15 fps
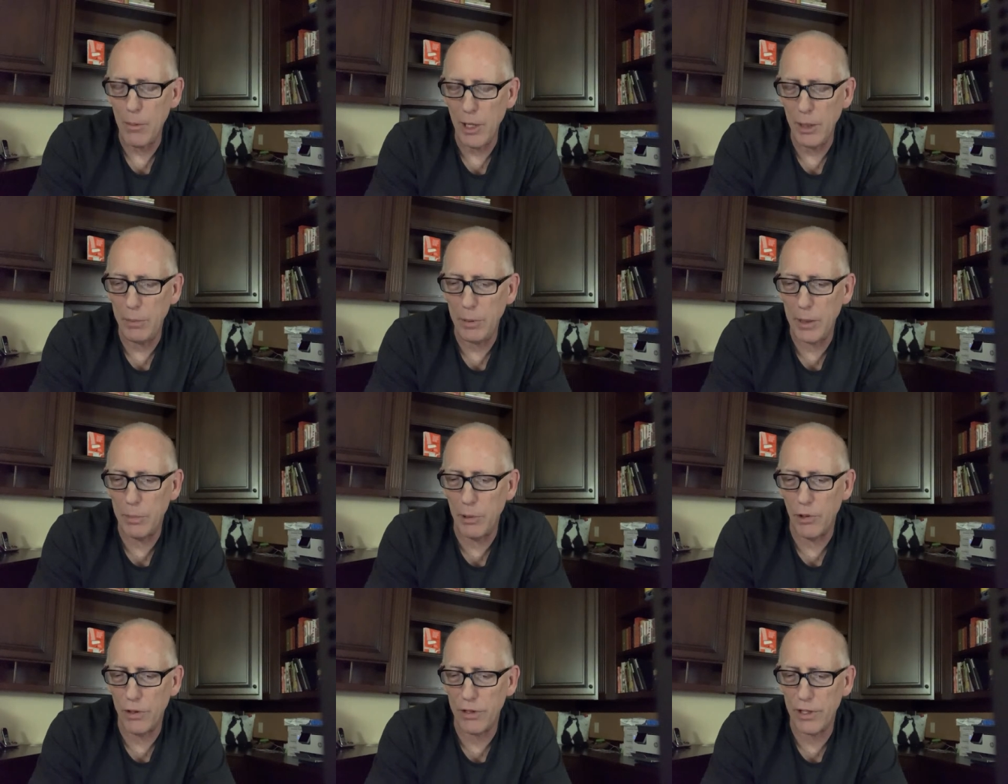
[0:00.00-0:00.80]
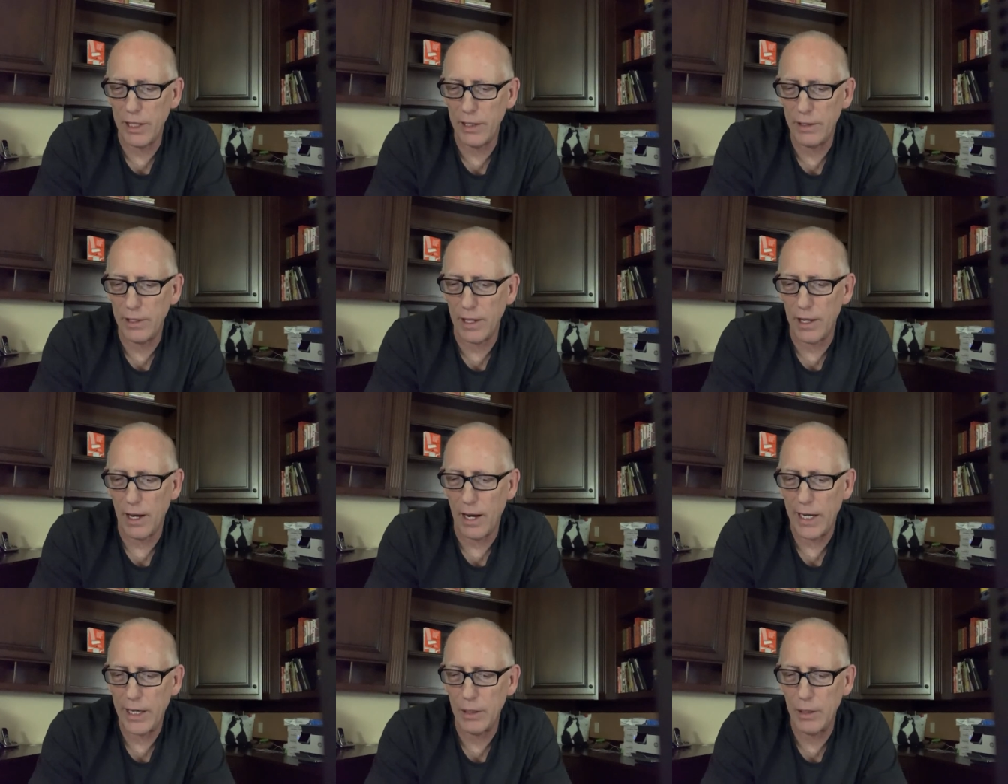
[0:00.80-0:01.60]
many people think that
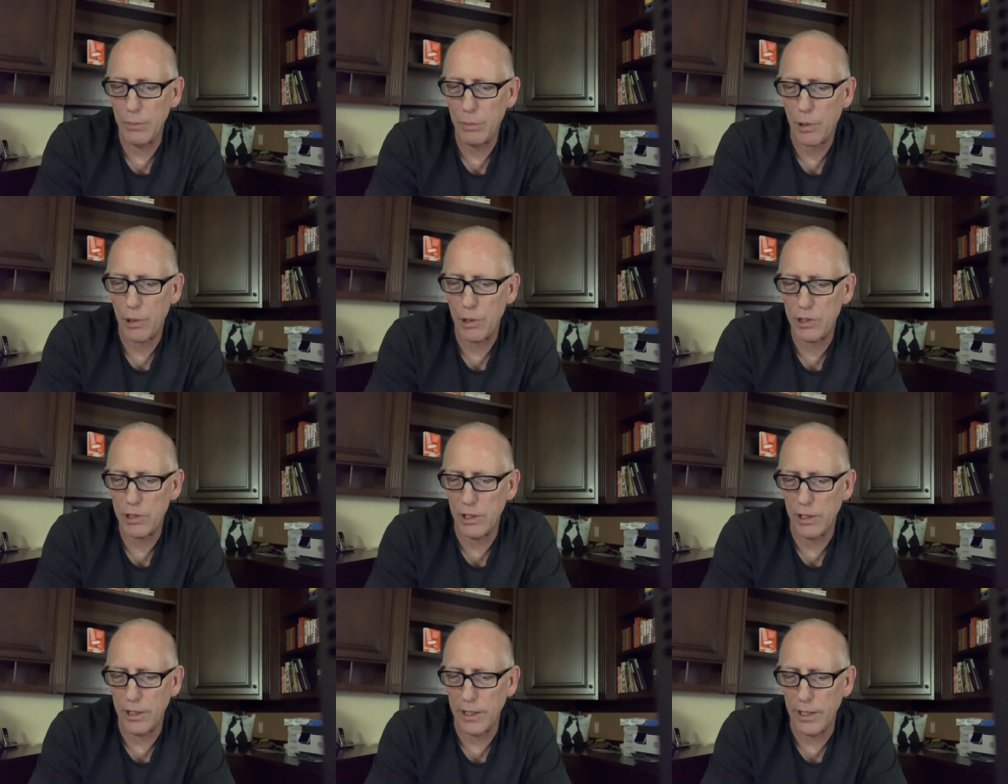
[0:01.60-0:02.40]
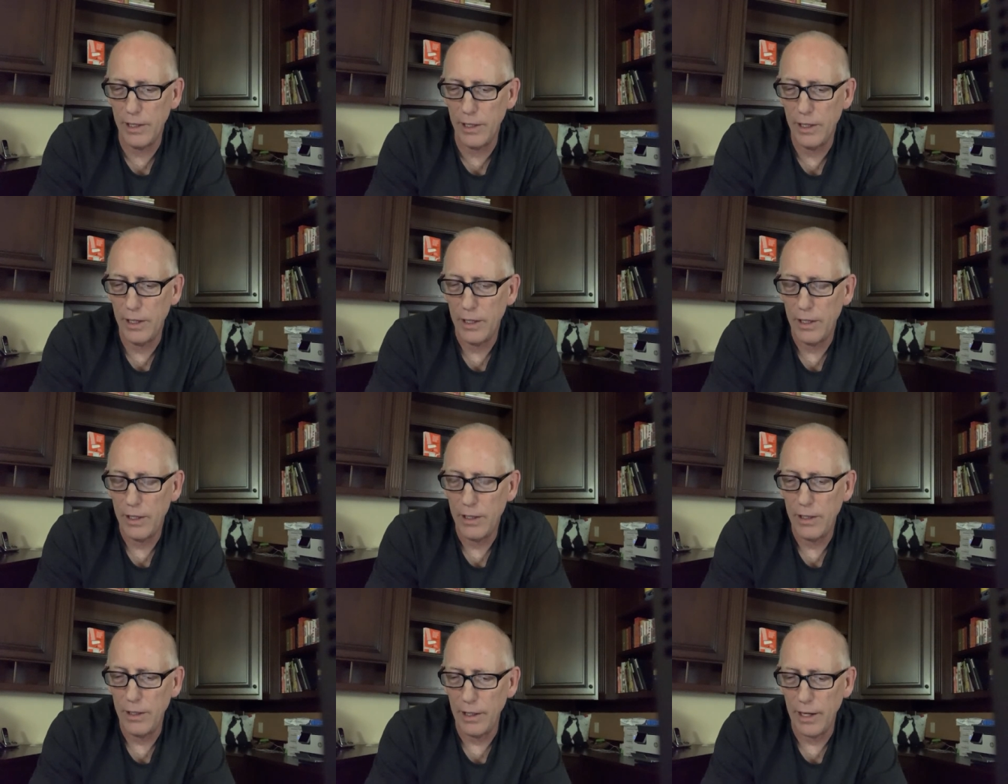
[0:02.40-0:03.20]
I can personally
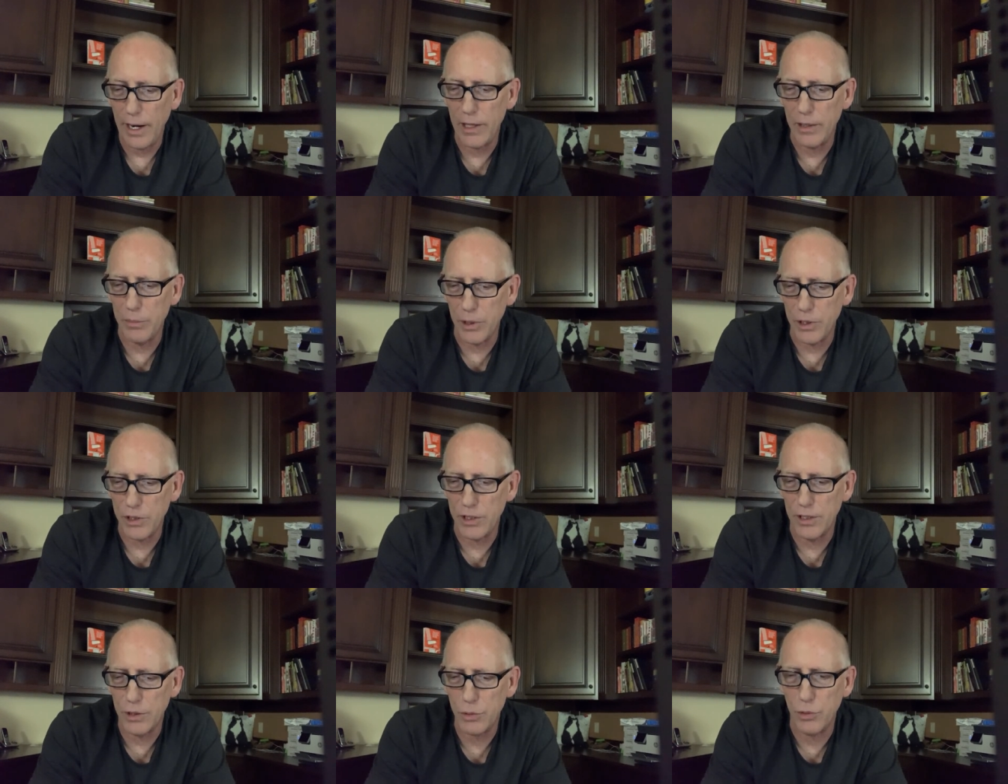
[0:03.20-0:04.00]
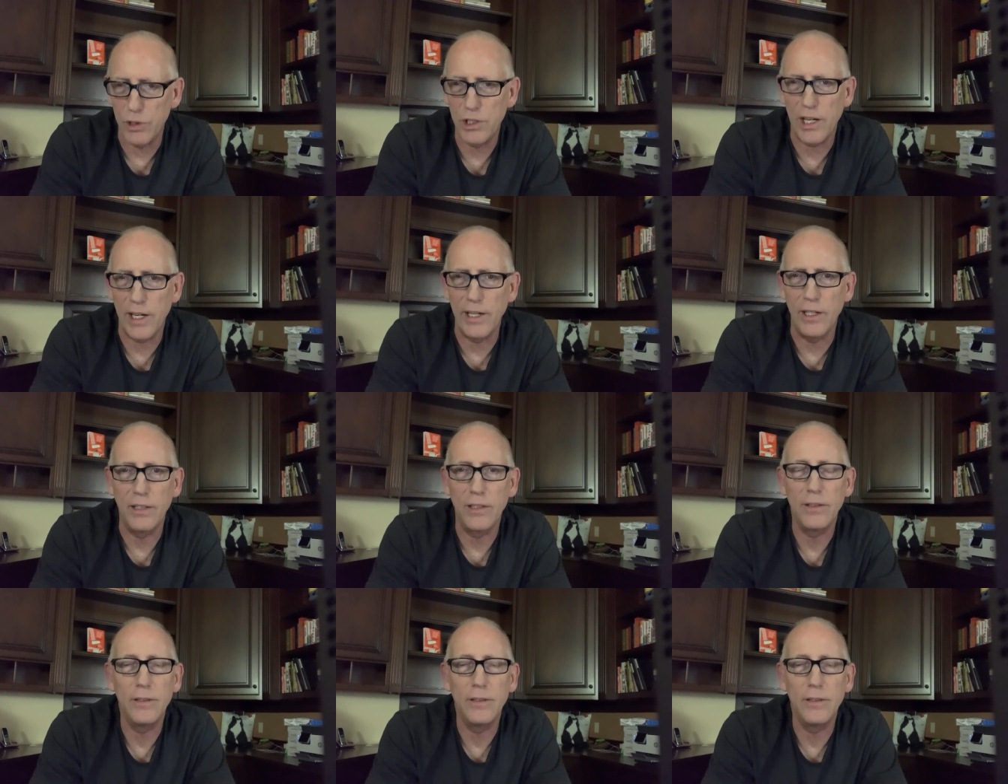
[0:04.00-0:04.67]
end business with China?